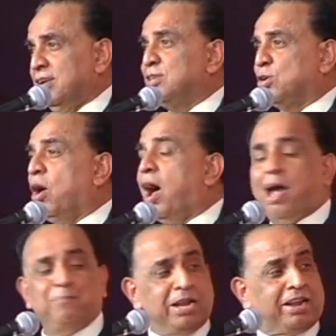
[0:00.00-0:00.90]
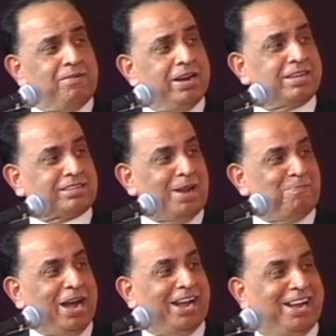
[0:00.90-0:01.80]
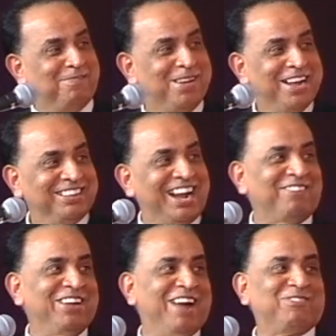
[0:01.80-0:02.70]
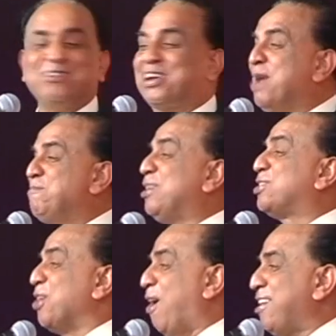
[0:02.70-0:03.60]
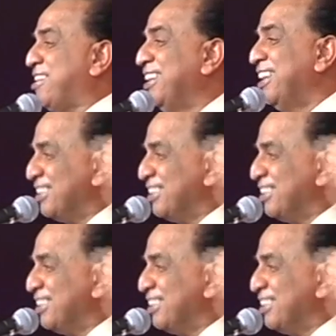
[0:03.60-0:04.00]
So I've been given a slip by him that we have to keep it short.